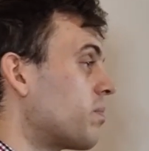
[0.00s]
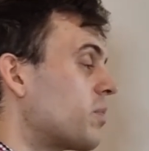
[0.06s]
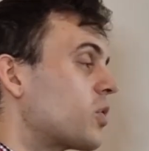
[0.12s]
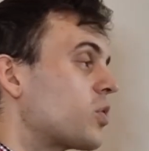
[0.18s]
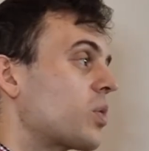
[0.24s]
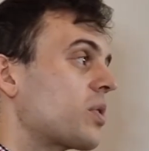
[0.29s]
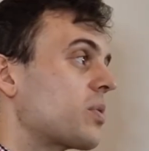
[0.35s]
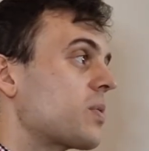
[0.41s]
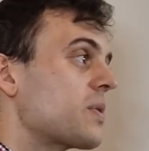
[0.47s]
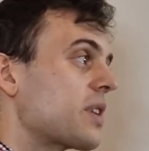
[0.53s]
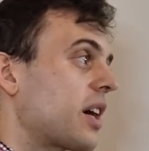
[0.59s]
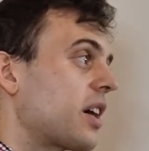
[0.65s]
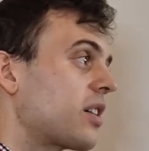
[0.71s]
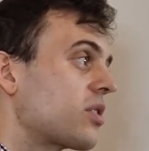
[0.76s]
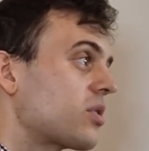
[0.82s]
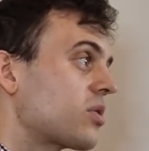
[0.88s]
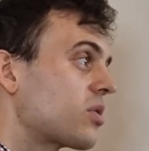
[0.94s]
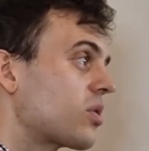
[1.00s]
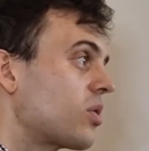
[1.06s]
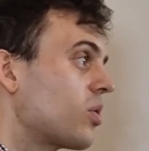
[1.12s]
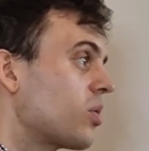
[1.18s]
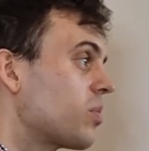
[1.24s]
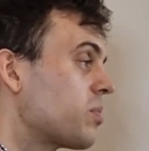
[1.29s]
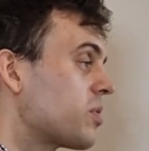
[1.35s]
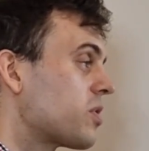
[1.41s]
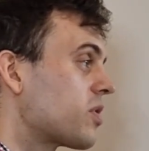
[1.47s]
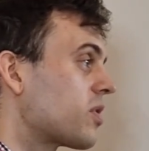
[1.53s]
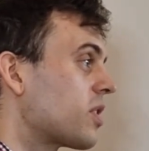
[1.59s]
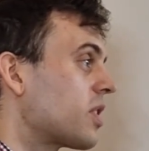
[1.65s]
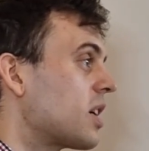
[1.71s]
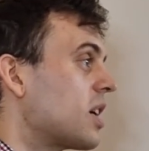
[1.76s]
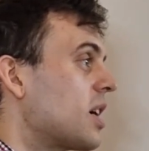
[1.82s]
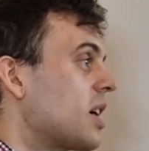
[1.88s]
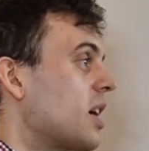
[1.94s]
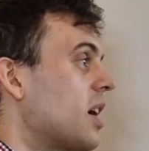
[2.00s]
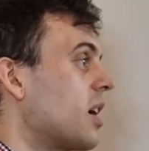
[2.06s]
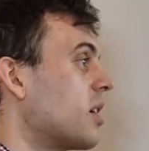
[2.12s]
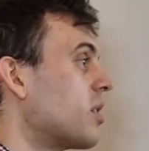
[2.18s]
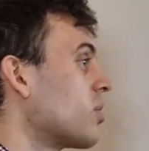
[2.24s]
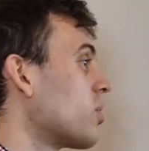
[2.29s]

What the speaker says: drinks with ice cubes, and